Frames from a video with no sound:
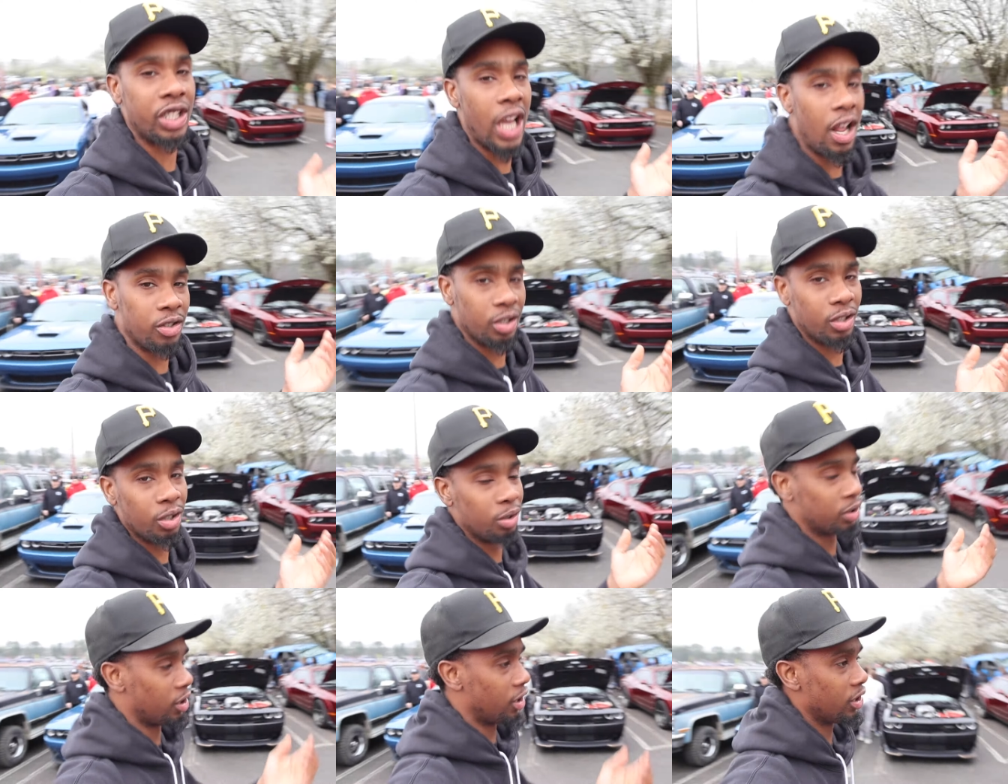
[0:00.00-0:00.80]
a Challenger
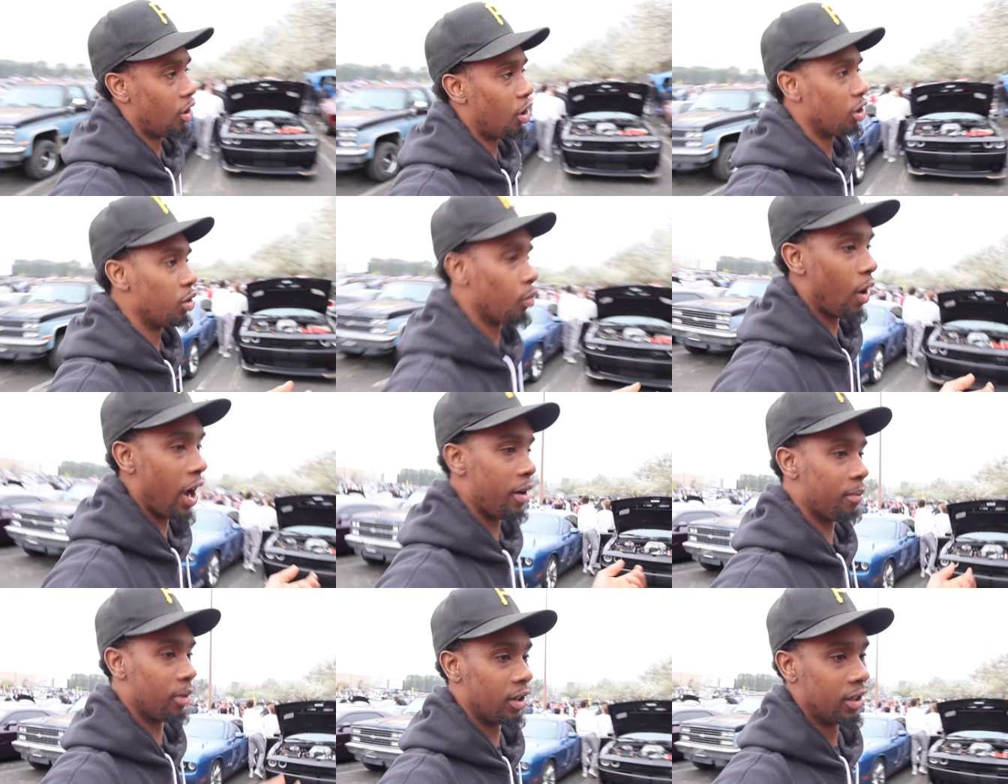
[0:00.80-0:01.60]
too, so it's only
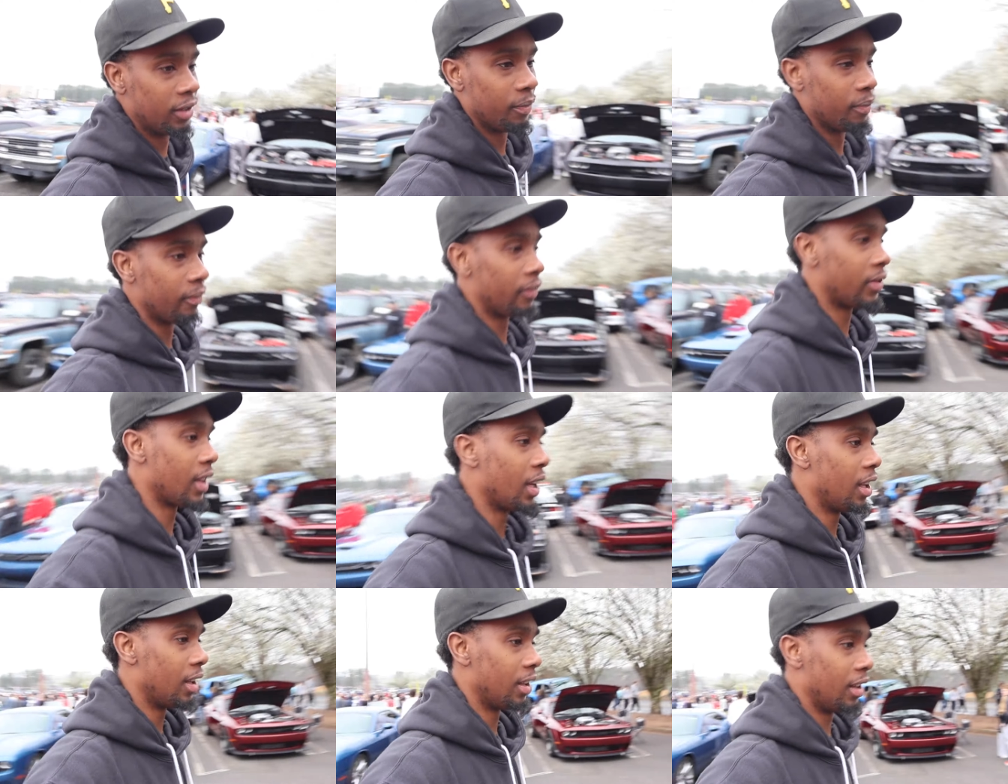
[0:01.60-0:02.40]
right, bro.
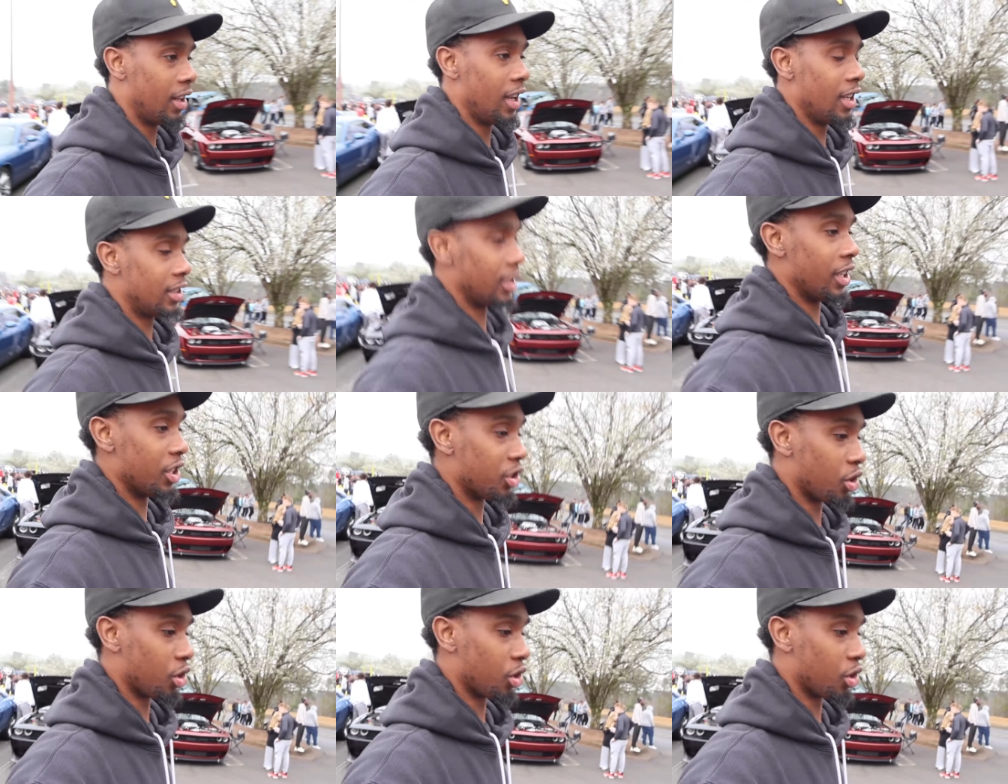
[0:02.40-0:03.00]
This is